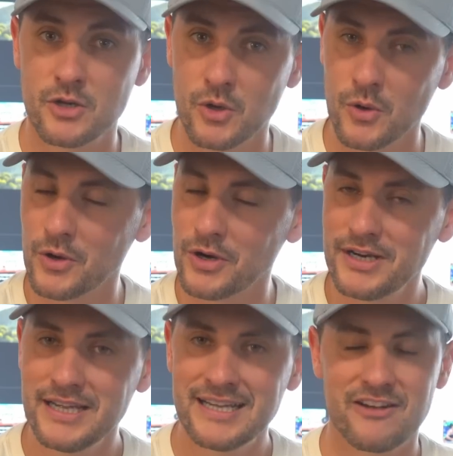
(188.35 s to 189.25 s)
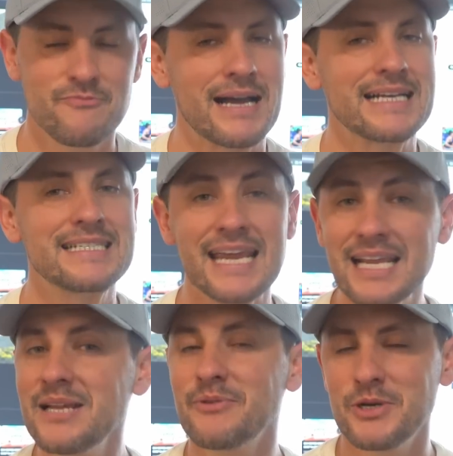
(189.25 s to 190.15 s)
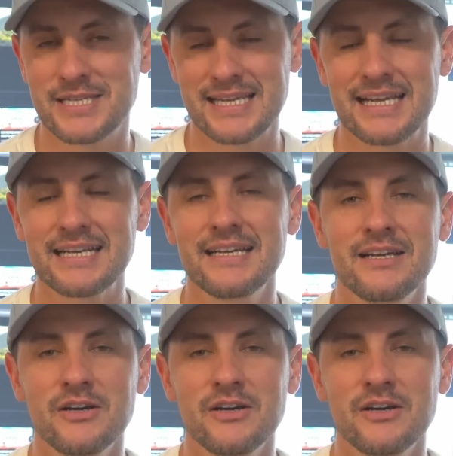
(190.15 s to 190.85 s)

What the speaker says: core of my daily routine